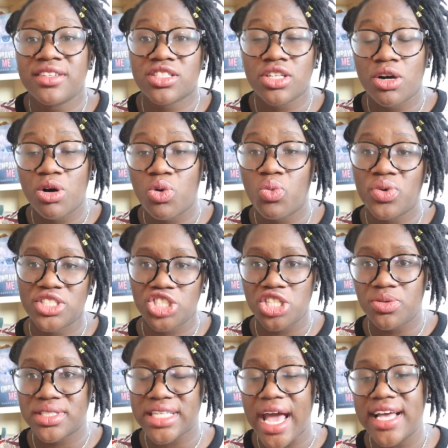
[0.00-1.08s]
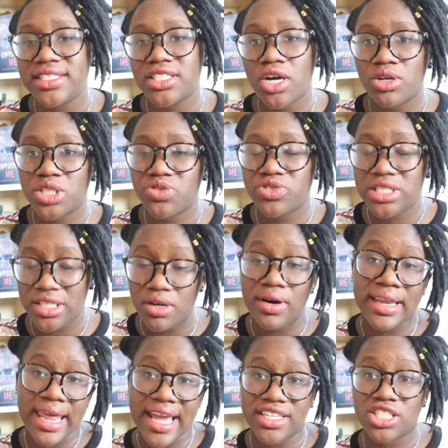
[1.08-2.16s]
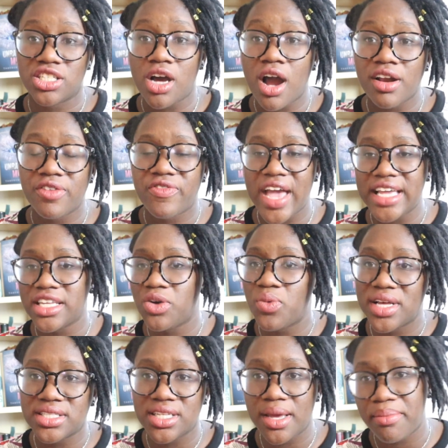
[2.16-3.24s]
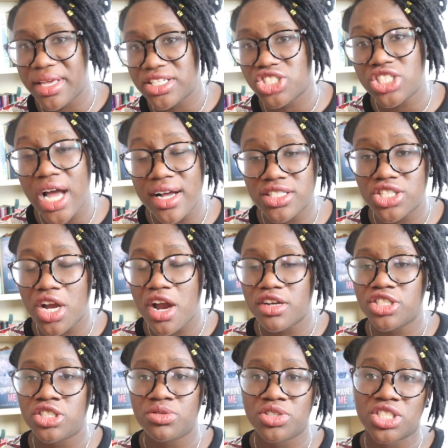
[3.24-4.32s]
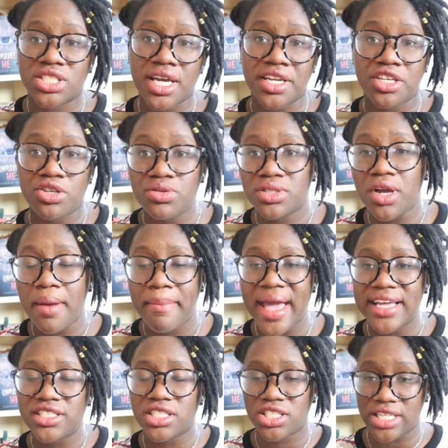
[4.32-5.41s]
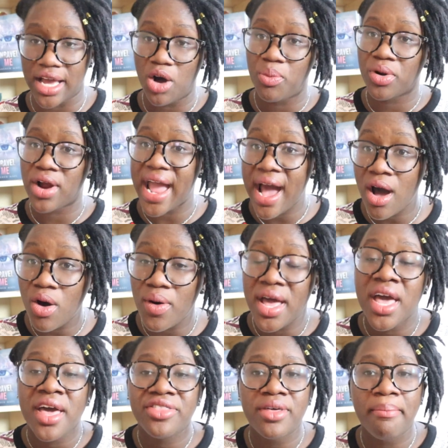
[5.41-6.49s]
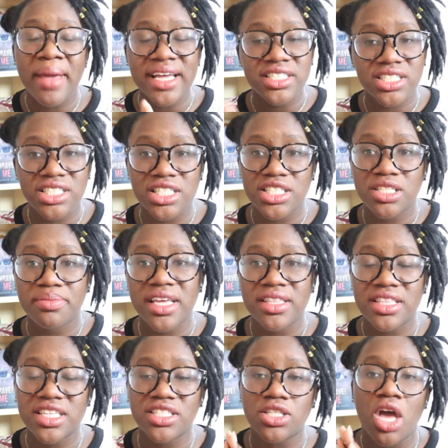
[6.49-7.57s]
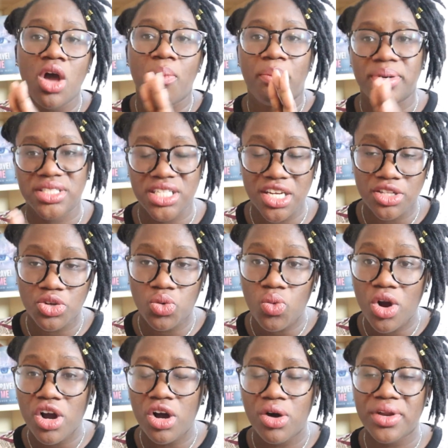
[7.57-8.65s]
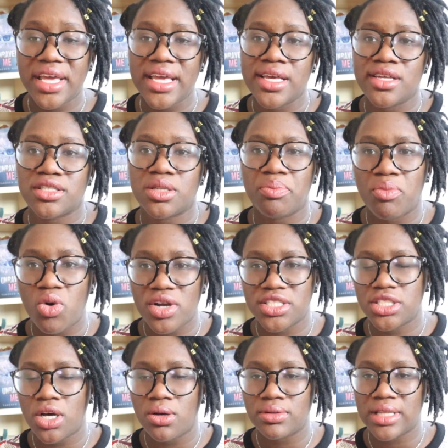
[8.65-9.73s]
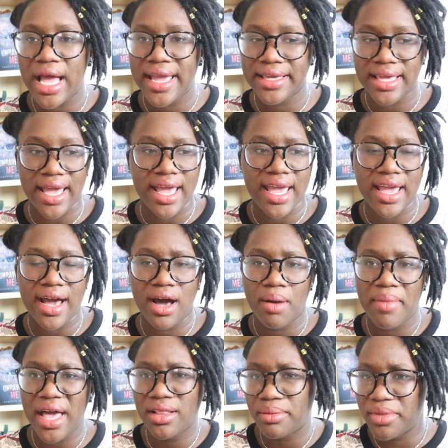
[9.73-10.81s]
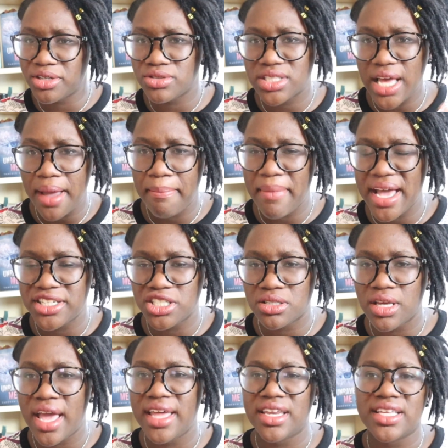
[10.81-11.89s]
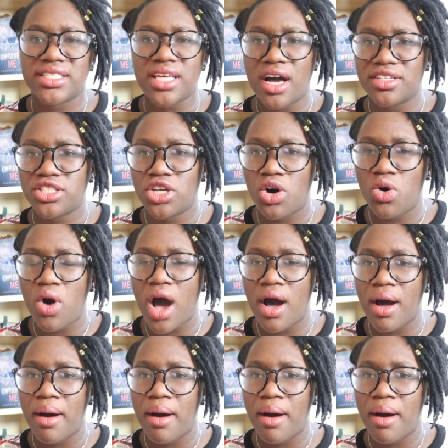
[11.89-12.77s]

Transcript: and so when she was asked to go steal an ancient artifact, it wasn't a big shock to her. She was just going to use her magic to help her out. The magic system in this particular world is more so like a elemental type magic, and it's also